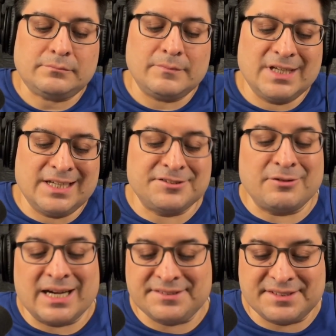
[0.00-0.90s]
And so
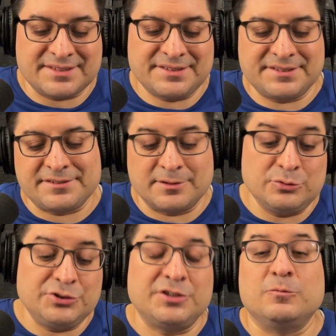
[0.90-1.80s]
Isaac's
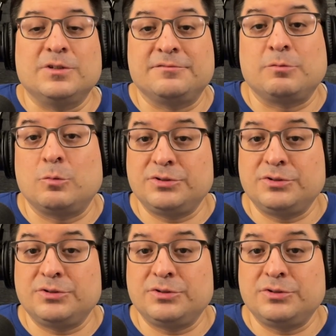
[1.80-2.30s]
solution was, well,